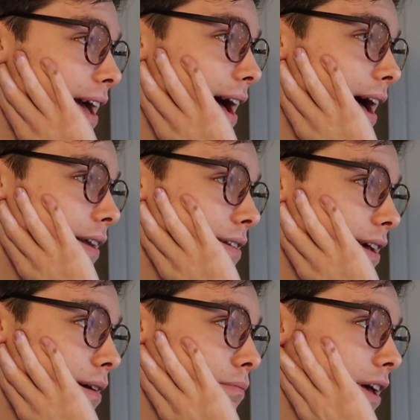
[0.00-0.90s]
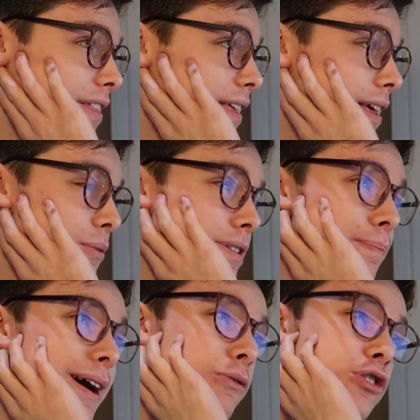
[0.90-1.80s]
and um, I think it was
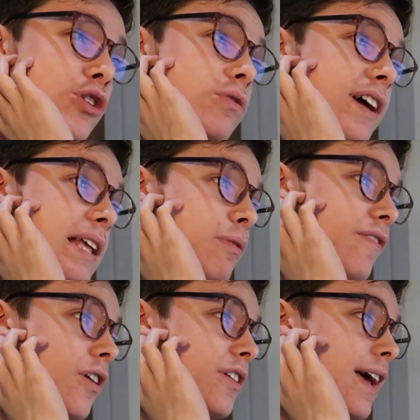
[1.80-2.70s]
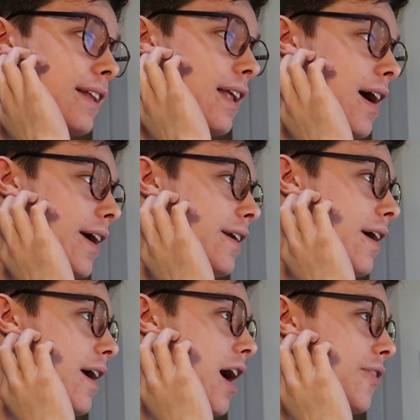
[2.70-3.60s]
about two days before the
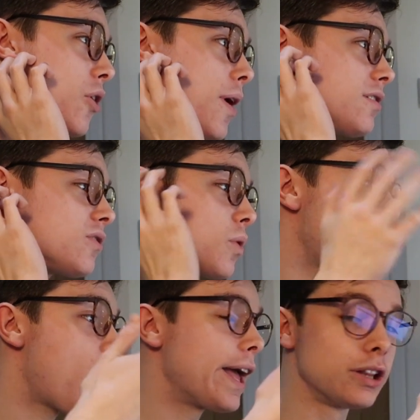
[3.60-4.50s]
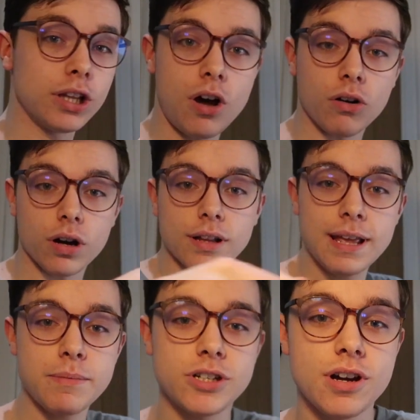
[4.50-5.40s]
deadline and the questions were quite long.
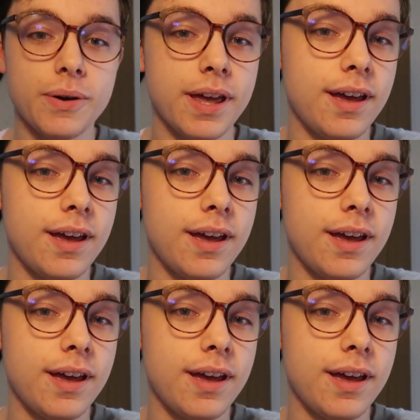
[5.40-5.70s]
Let me show you